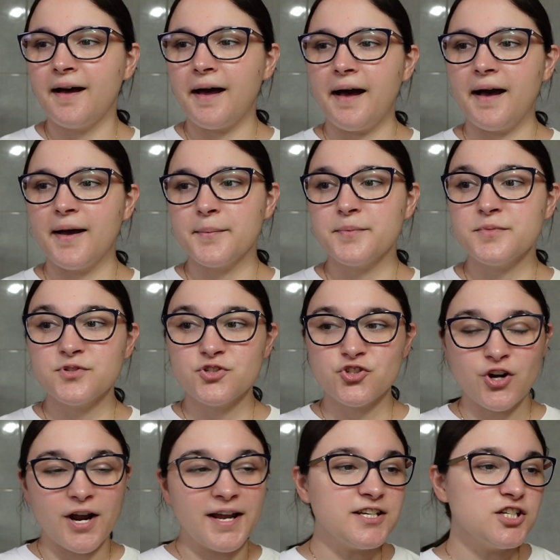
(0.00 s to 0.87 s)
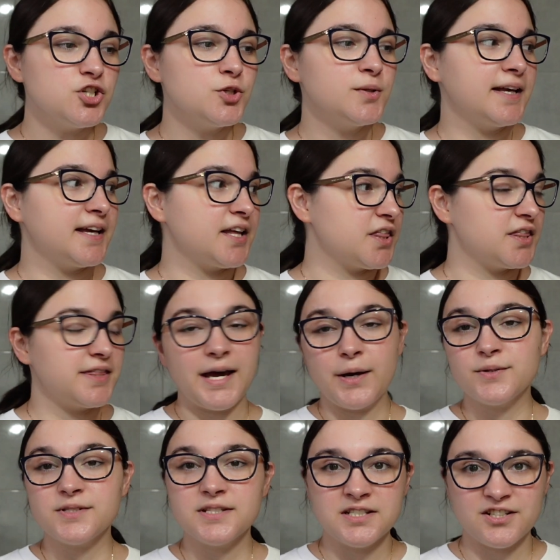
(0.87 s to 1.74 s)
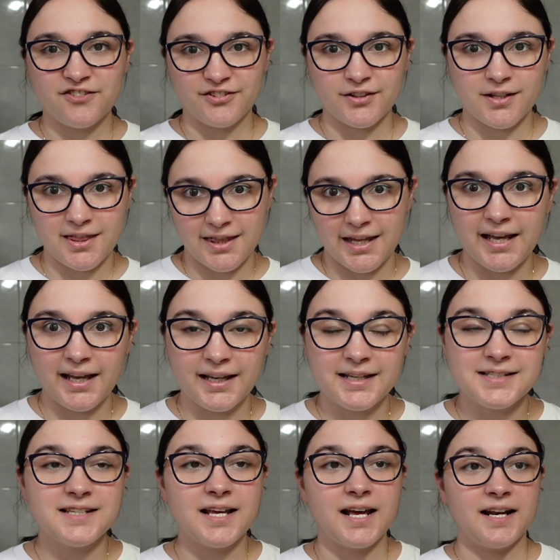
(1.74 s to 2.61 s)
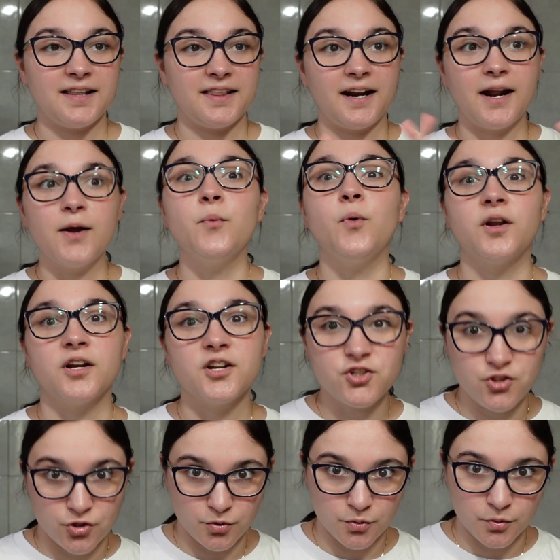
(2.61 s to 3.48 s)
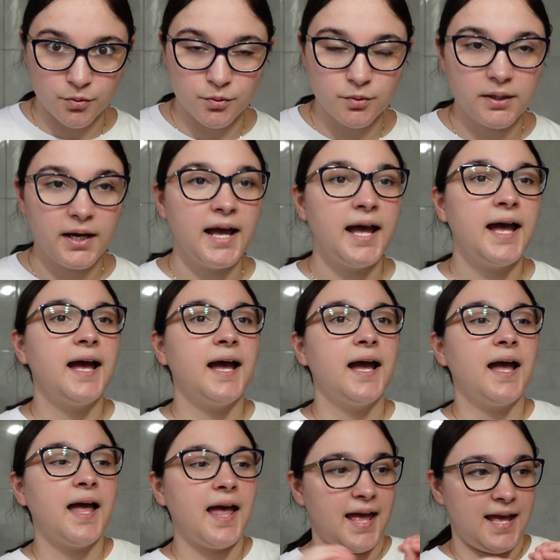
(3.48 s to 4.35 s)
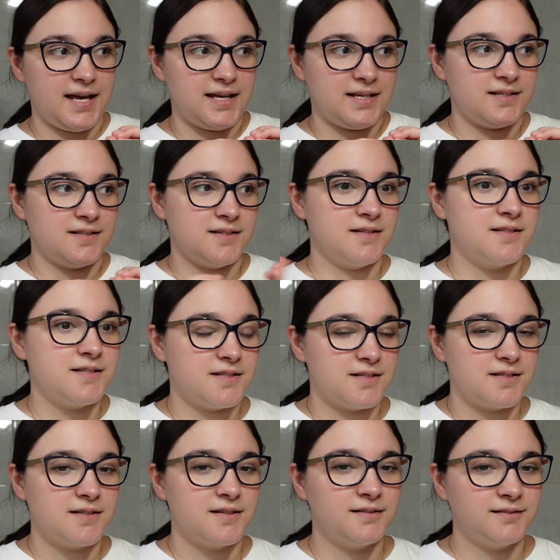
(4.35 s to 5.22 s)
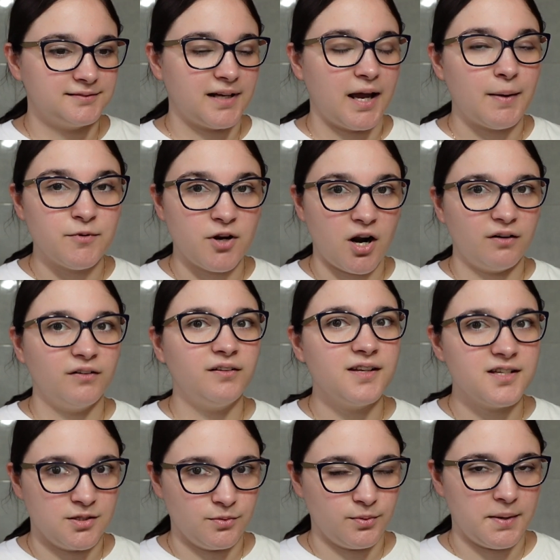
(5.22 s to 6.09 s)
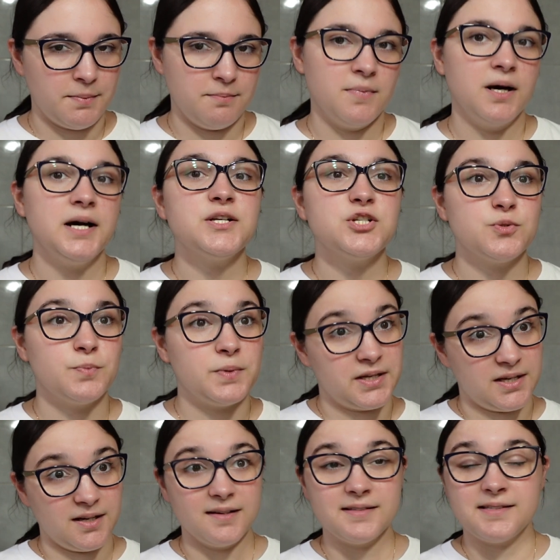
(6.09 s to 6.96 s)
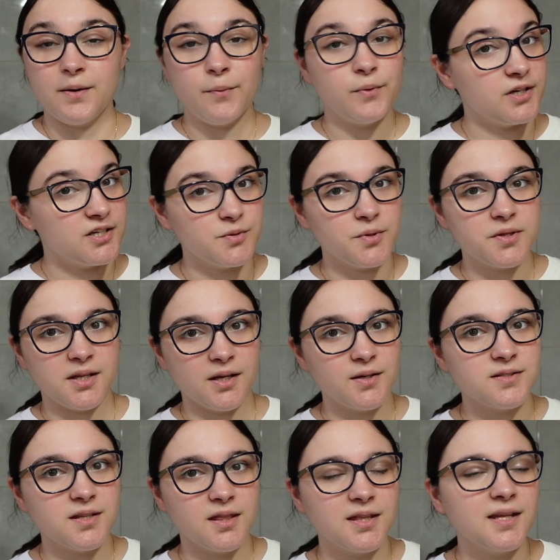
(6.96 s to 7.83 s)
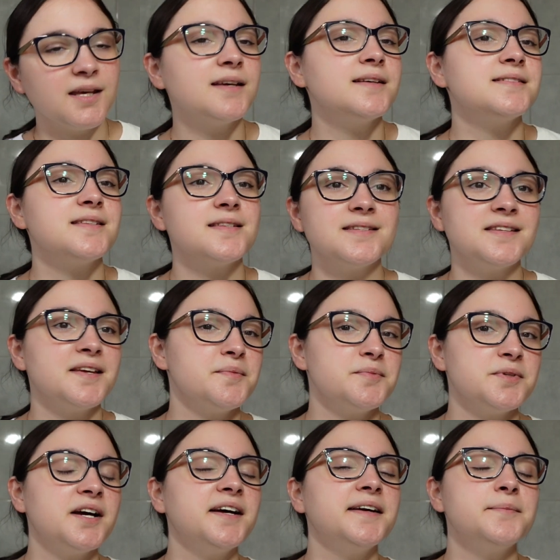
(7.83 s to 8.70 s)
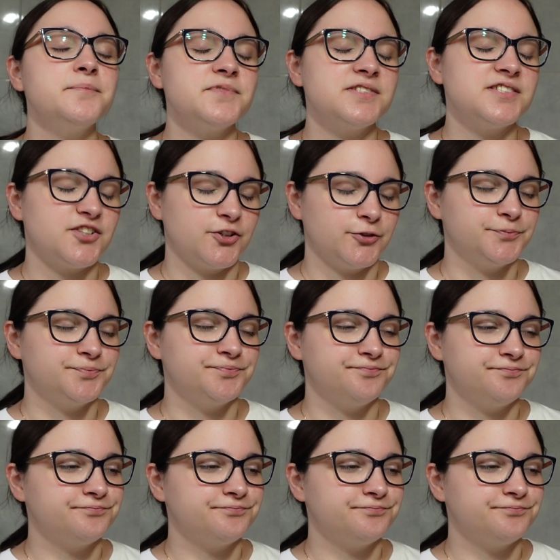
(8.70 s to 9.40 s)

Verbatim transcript: I'm trying to do like a thousand different things that I want to do, and I'm not really doing much because I want to do a thousand things at the same time. So